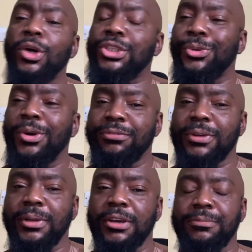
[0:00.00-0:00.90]
what do you
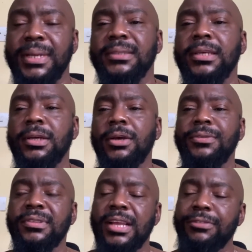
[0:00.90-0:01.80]
want from government?
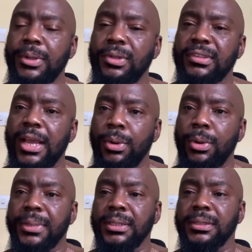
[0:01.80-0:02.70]
Obviously, everybody would say,
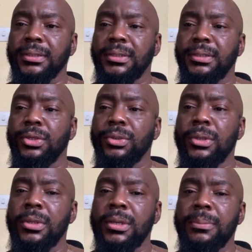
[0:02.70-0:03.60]
I want money, you
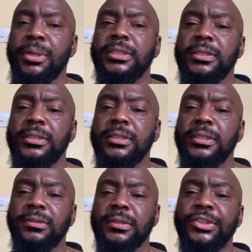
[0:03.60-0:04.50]
know. But
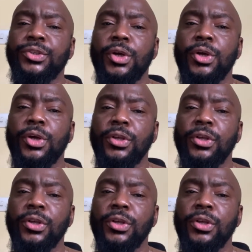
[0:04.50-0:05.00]
it should